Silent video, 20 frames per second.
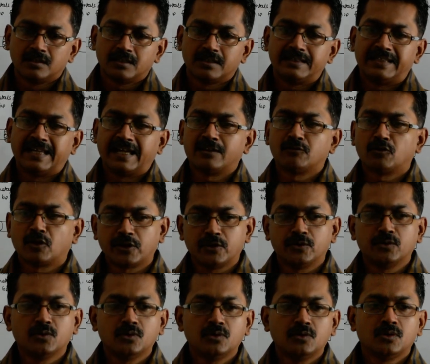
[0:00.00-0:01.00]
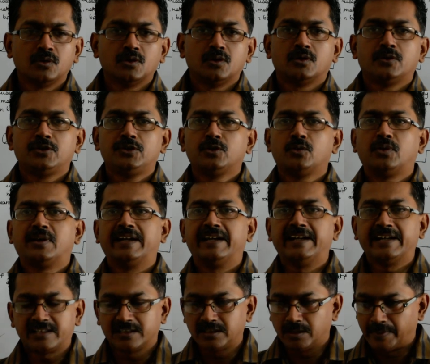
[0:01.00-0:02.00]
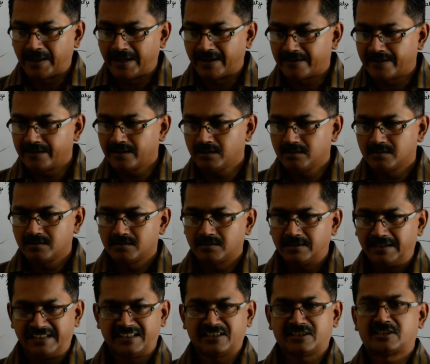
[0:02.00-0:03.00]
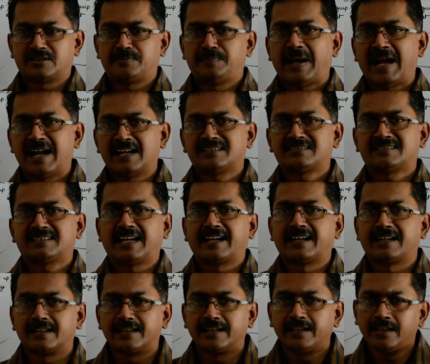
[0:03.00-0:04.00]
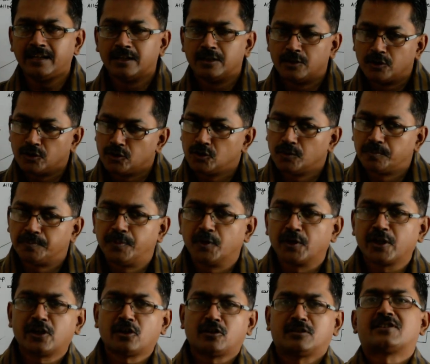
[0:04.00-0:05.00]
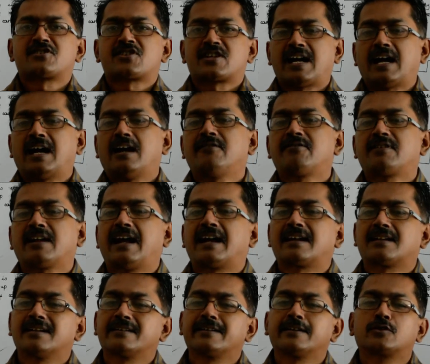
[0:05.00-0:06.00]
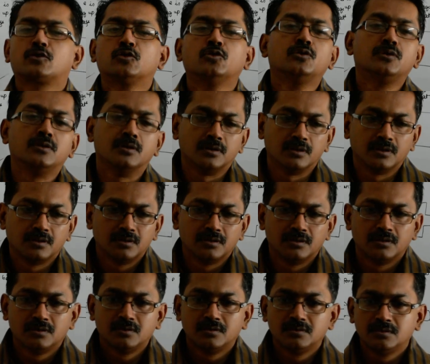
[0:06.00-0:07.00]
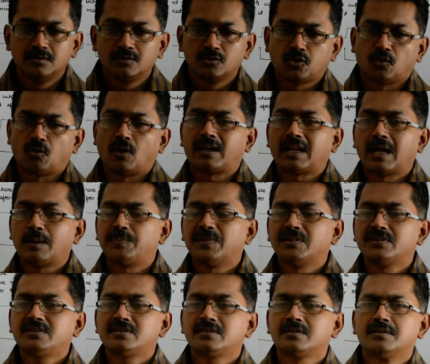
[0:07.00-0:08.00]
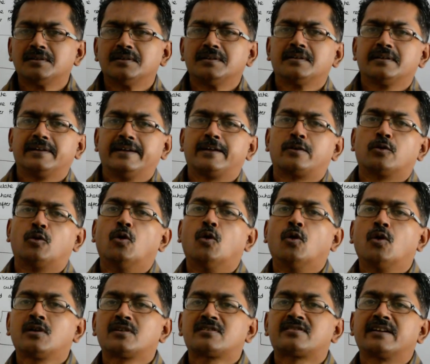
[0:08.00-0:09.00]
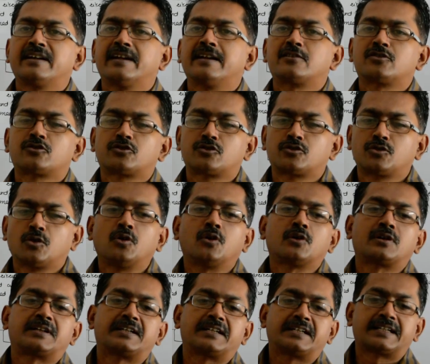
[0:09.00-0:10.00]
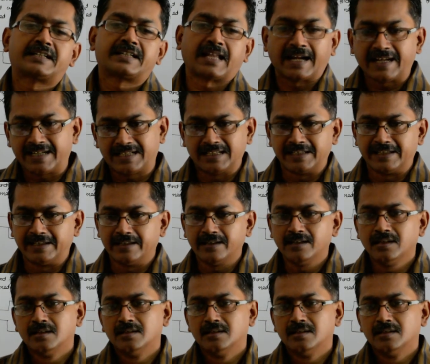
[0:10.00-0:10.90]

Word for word: Then what you do, you heat the bearing, it expands slightly, you put it on the shaft and let it cool. So what happens? It holds it so tightly